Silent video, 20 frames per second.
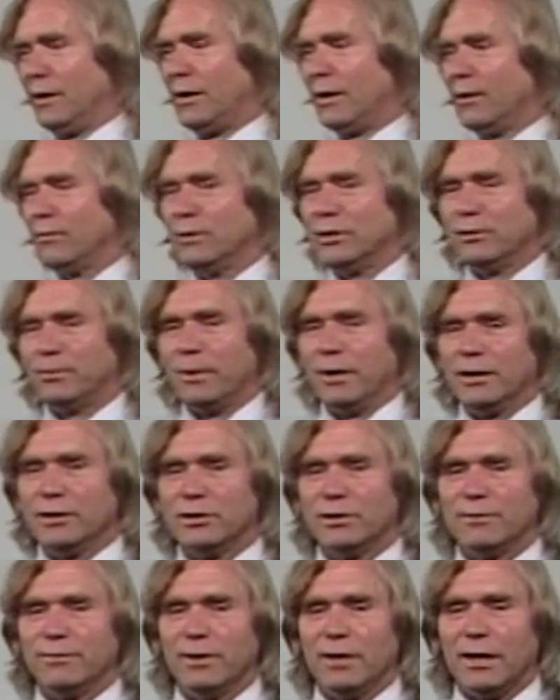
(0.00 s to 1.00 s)
our
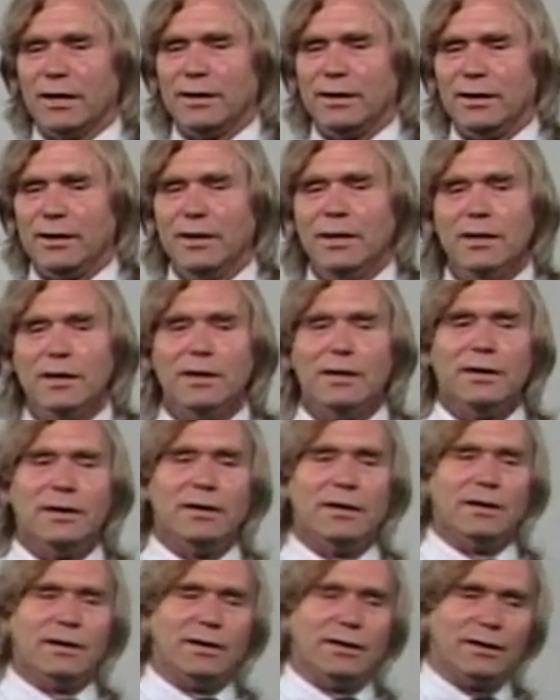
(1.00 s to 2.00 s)
responsibility.
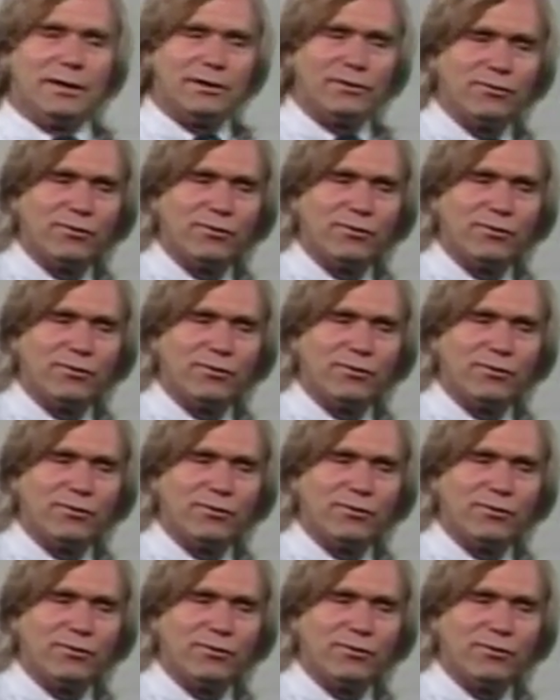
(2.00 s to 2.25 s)
It is